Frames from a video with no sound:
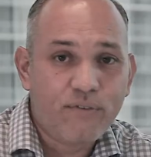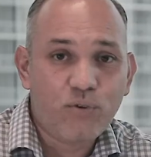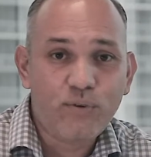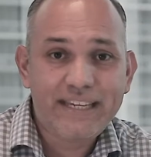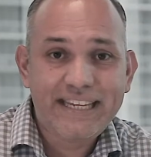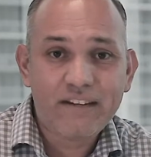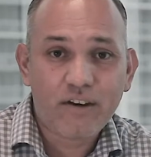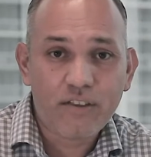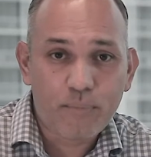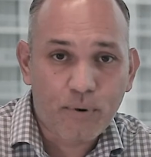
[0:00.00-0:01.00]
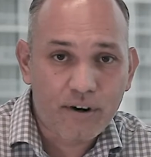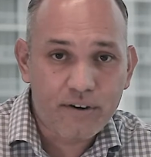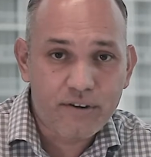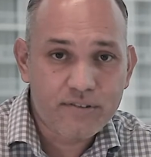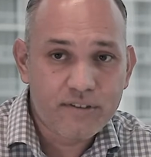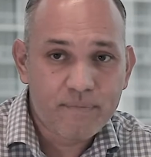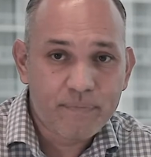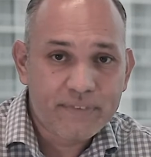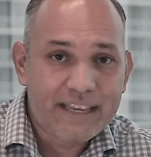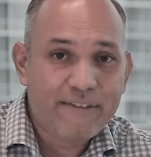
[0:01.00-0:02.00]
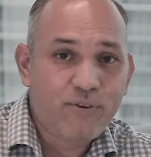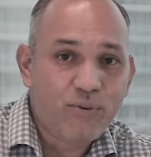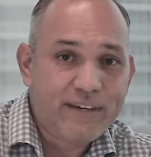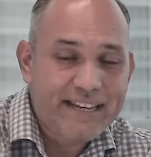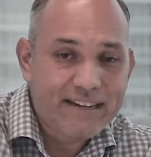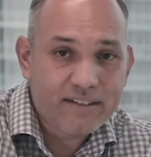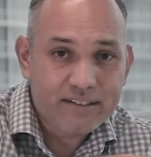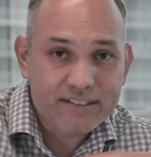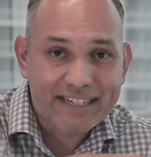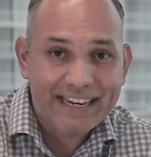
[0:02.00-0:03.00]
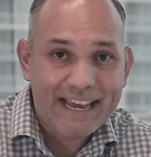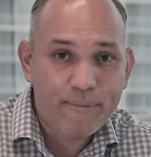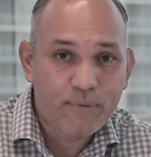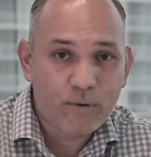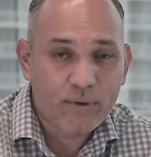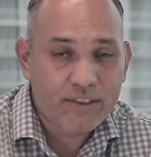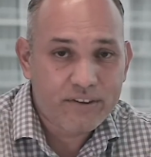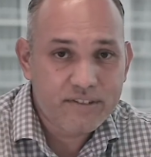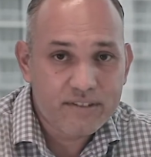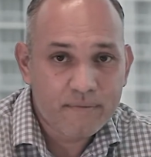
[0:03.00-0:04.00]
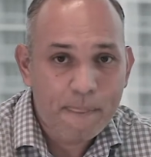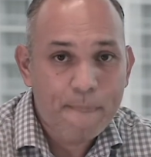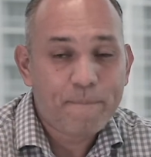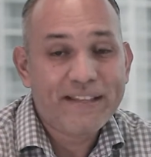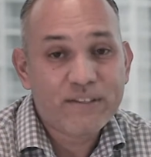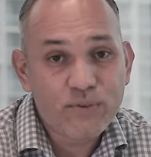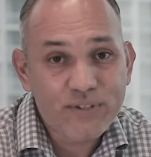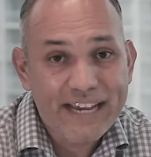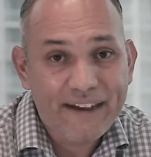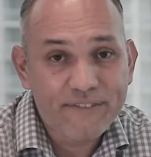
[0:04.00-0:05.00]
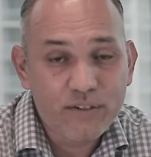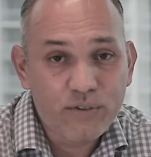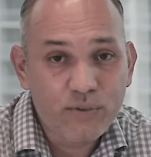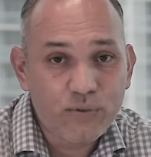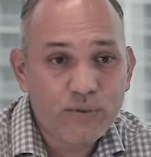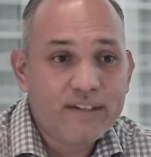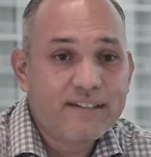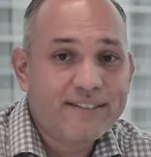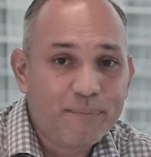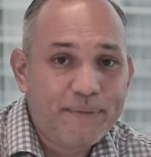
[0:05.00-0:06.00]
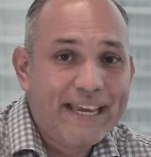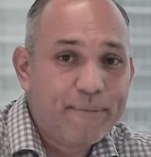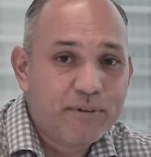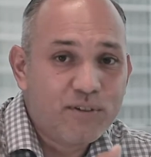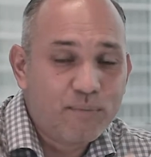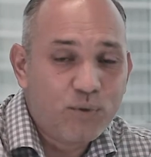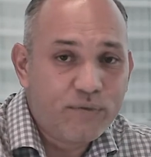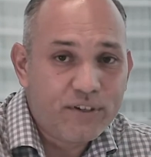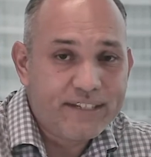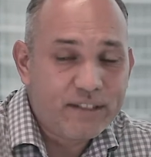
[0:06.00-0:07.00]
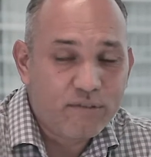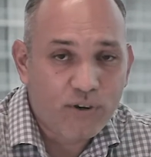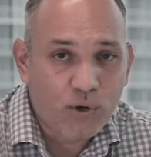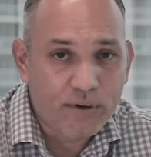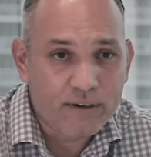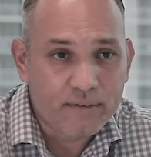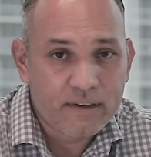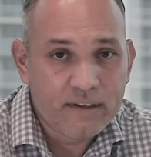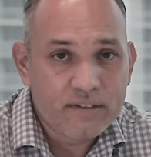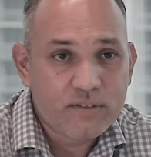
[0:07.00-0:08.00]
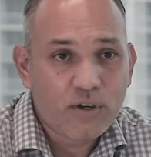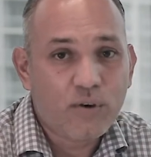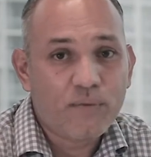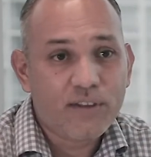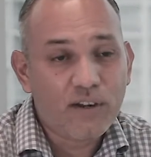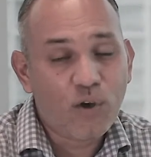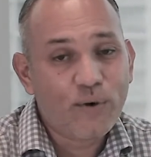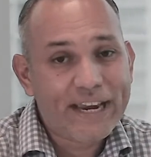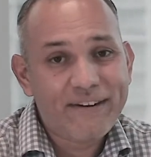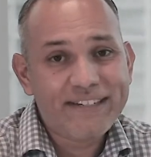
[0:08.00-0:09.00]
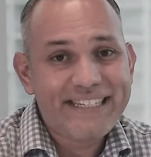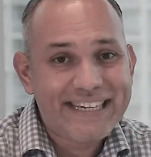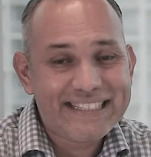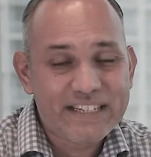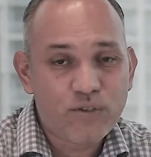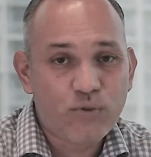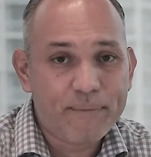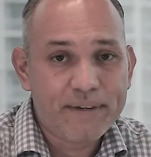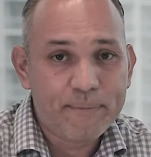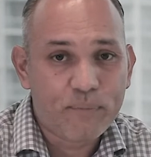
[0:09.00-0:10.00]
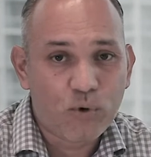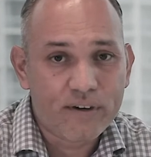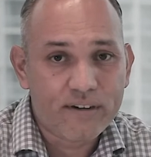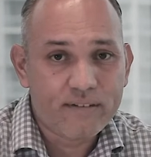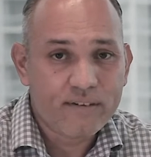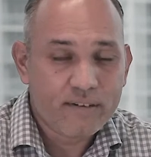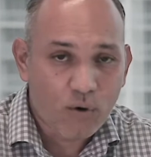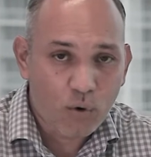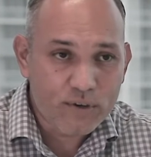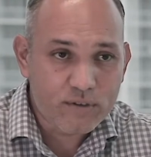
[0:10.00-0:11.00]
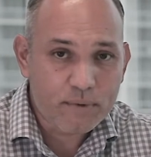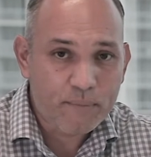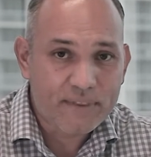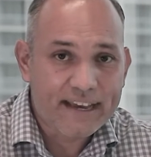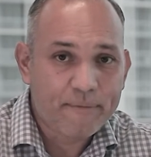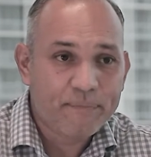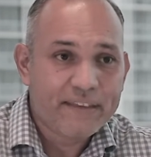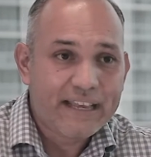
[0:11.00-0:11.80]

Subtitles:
if you need other partners, if you need to collaborate with others, that's what you have to do to be able to move your deal forward. So the loan guarantee is extremely important. Always remember that.